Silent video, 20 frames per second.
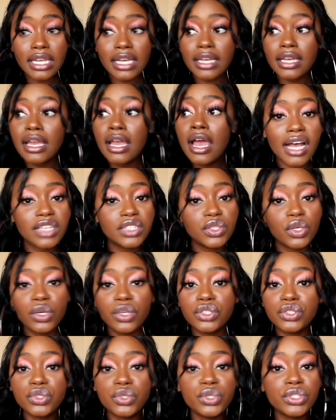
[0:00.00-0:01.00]
Like as
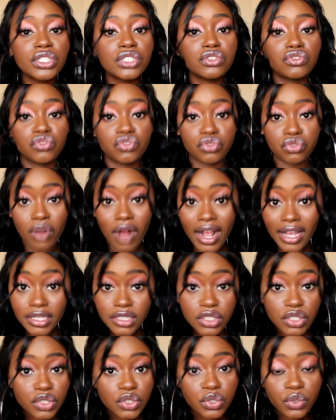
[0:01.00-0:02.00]
long as you're just
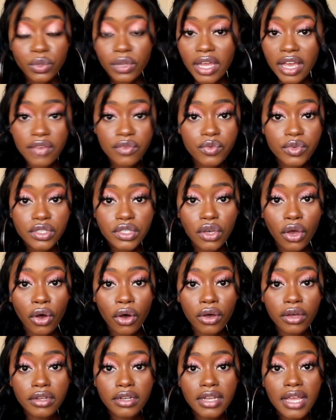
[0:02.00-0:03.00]
trying to do life with
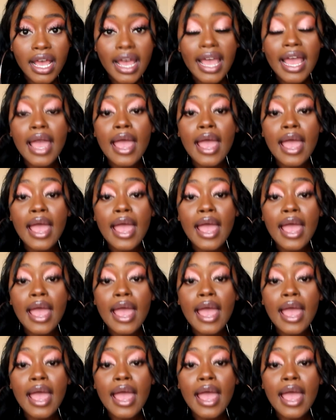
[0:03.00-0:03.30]
God,